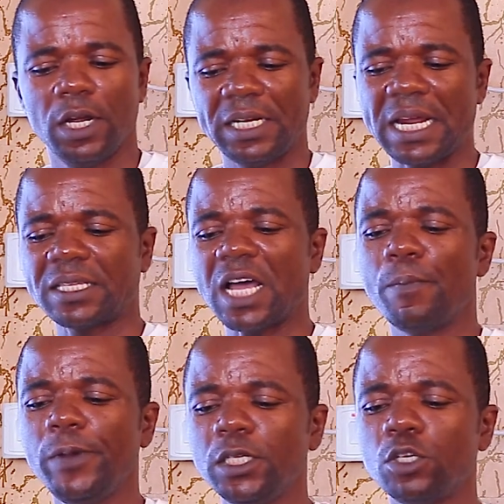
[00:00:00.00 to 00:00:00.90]
that
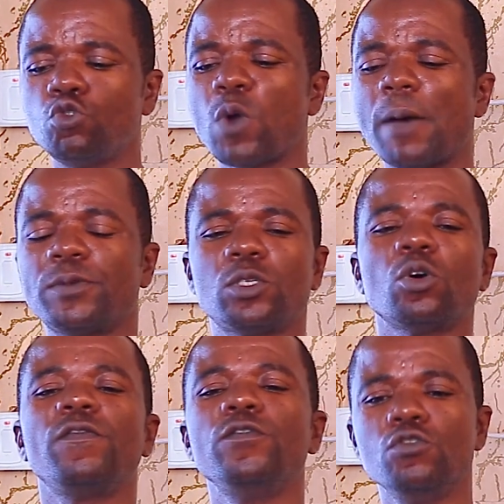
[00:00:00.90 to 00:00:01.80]
ability to
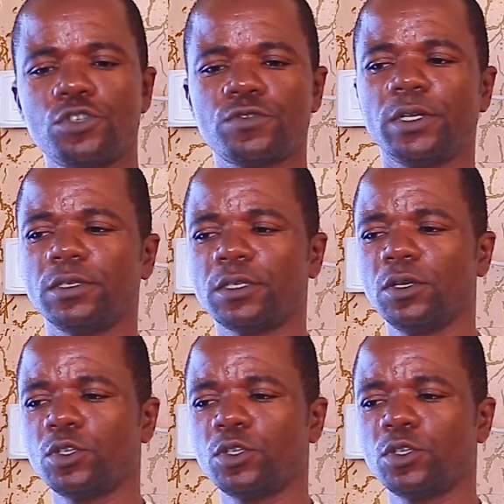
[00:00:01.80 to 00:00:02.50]
absorb nutrients.